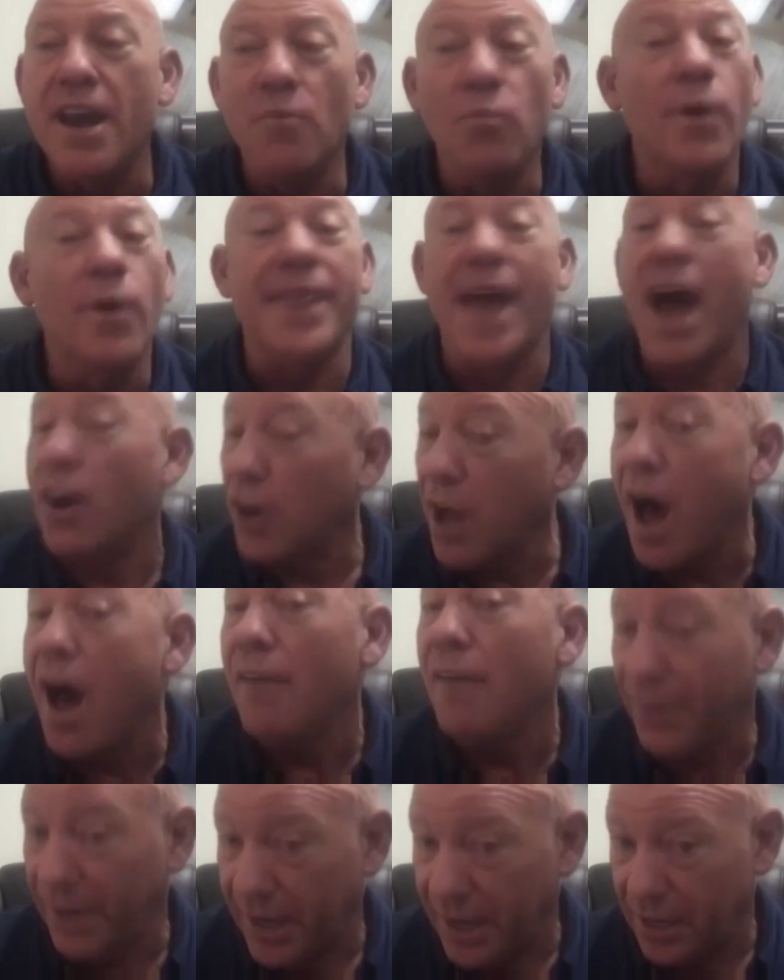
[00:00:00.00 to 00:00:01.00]
without
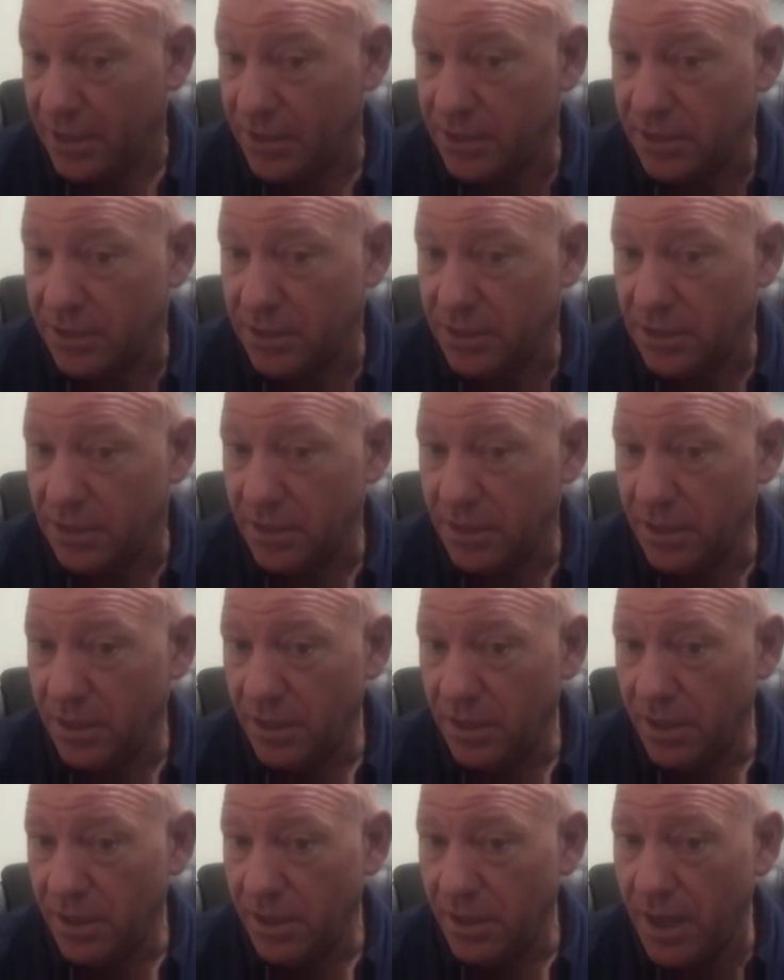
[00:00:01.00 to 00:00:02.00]
confidence
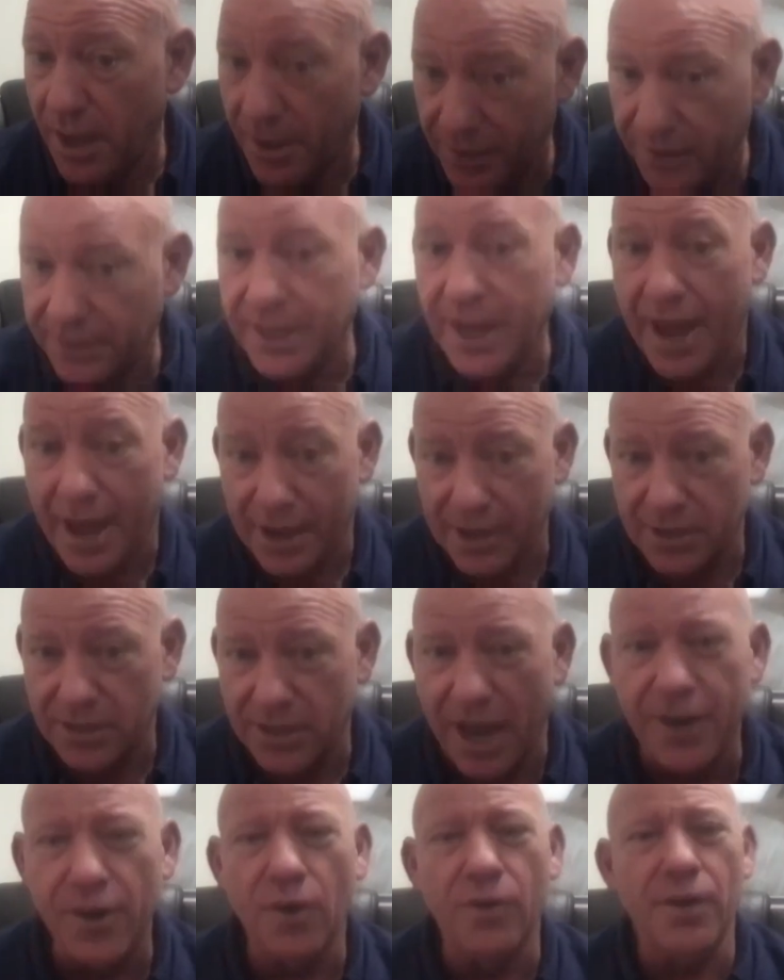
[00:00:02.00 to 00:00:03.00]
in the text.
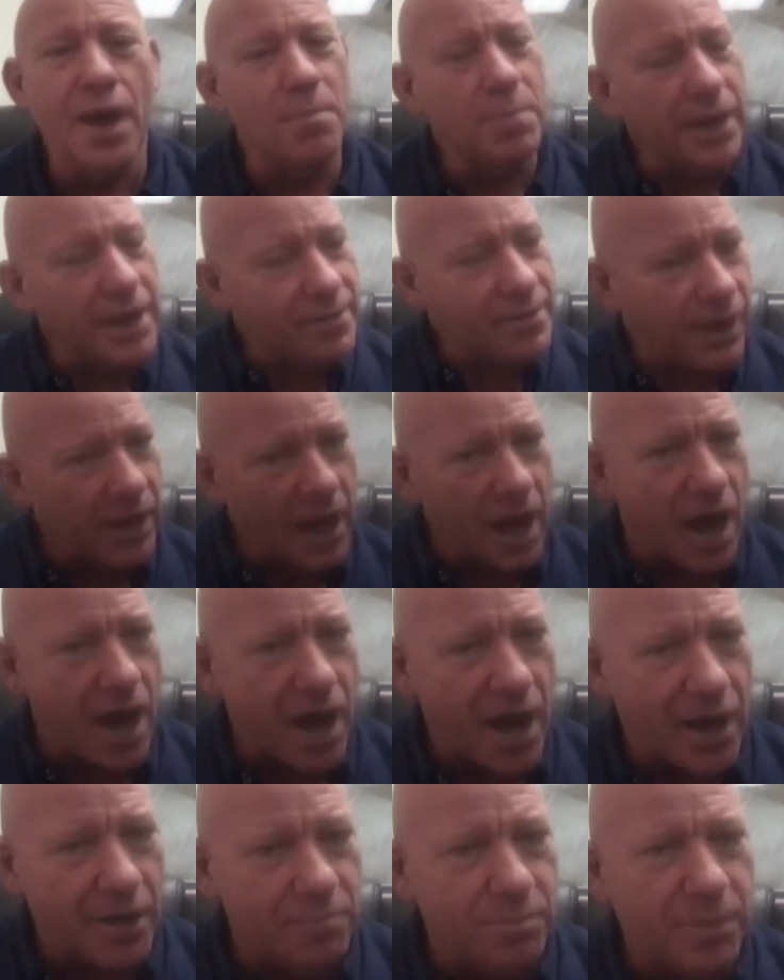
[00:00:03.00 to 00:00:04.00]
I know I believe in
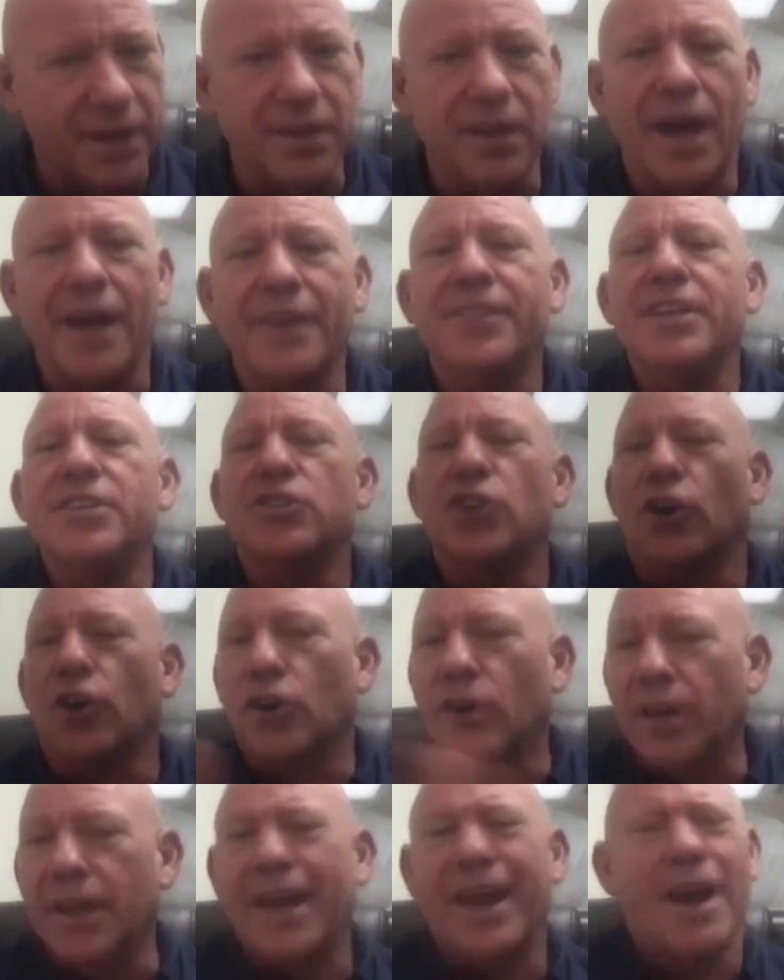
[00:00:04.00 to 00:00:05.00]
God, but like these
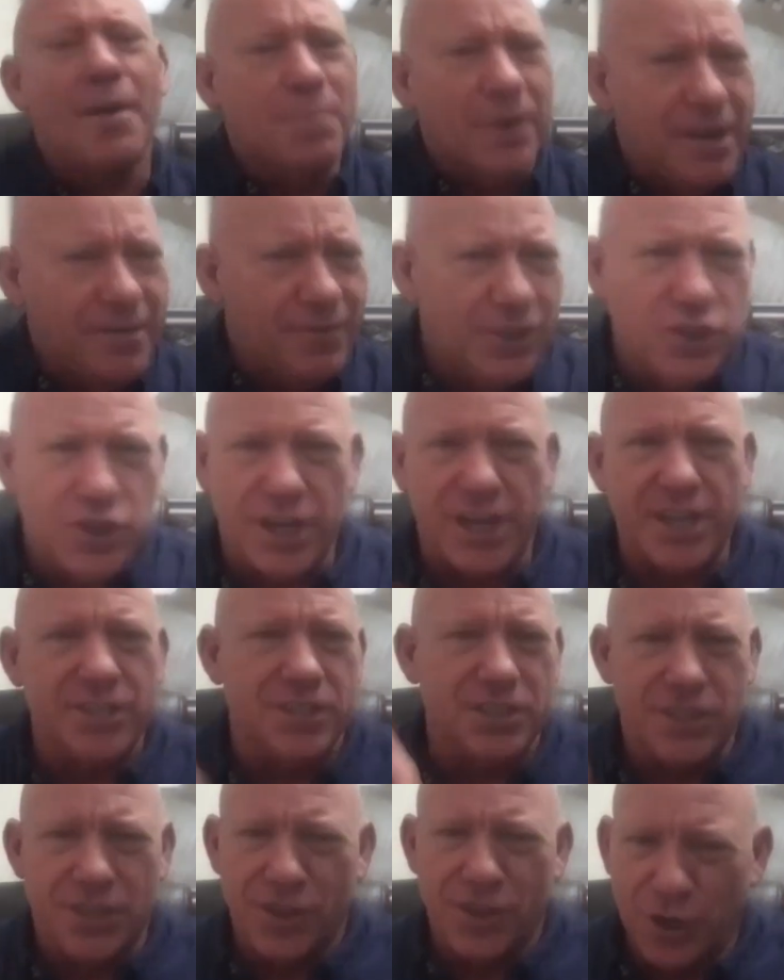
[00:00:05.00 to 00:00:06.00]
early, and I believe in
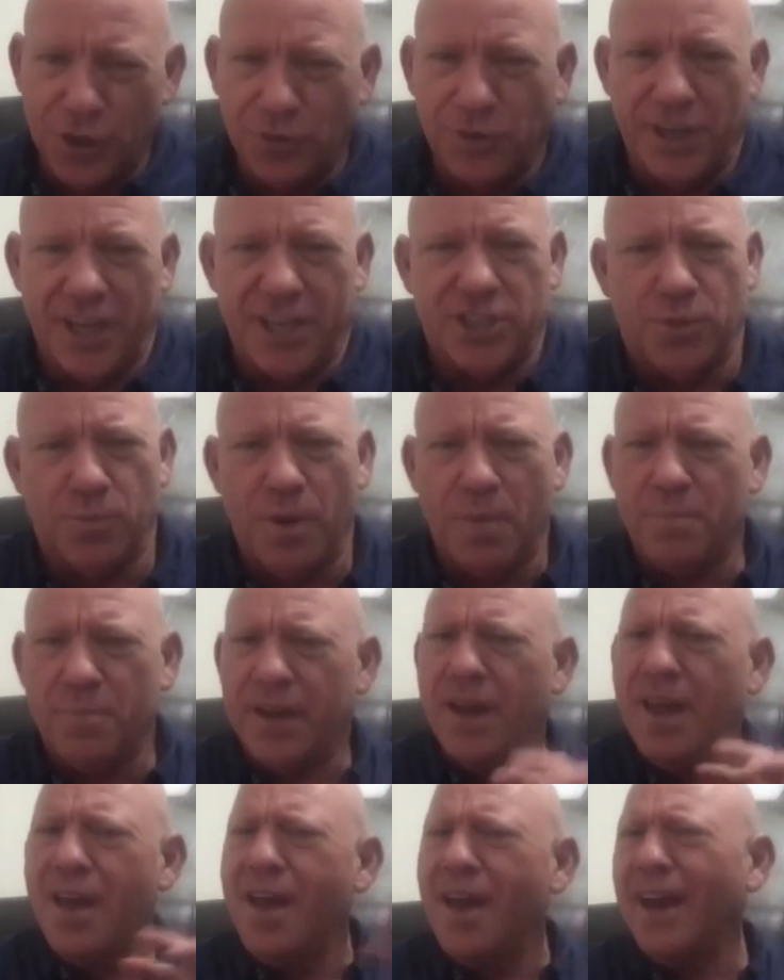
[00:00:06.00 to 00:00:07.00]
Jesus in the New Testament,
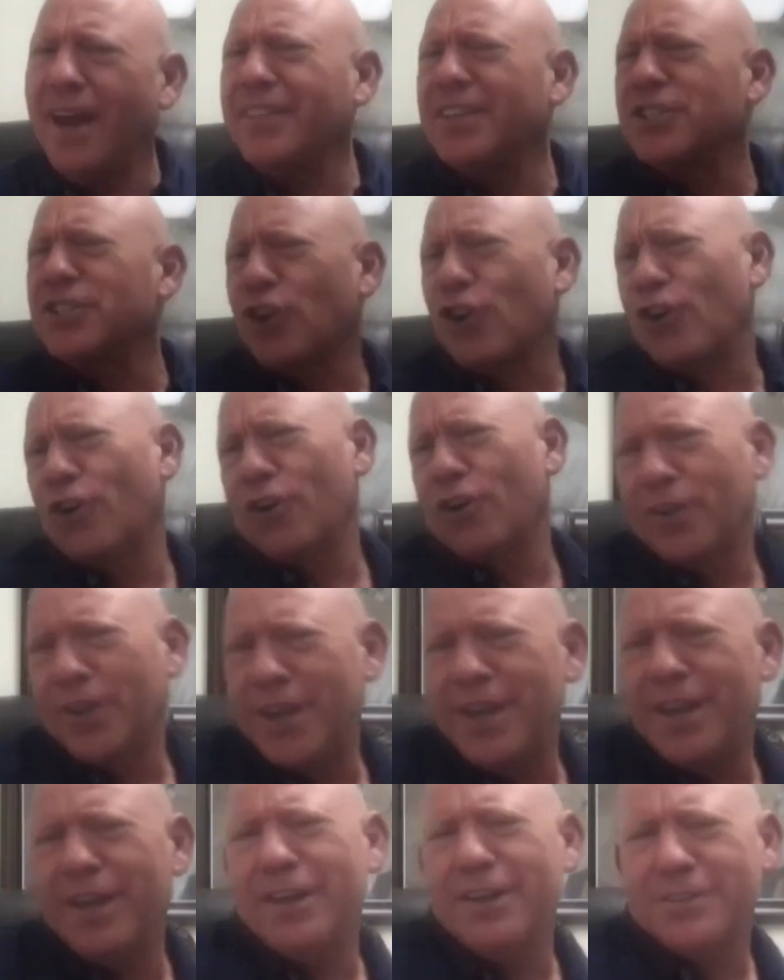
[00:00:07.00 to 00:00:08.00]
but like these
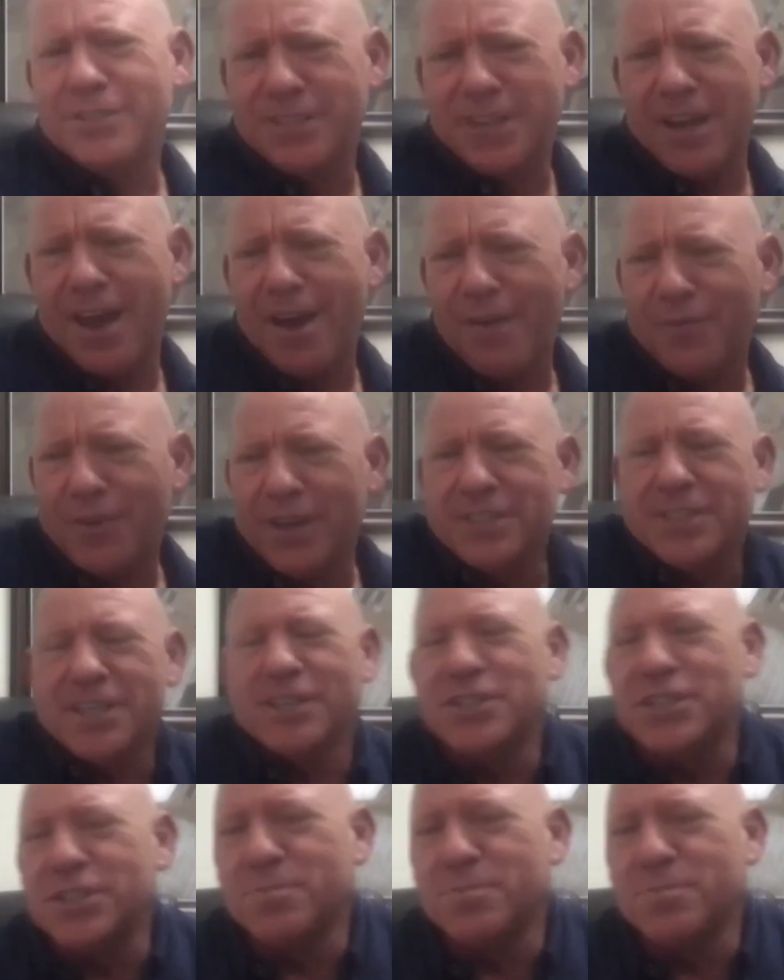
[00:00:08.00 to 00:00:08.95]
early stuff, is it just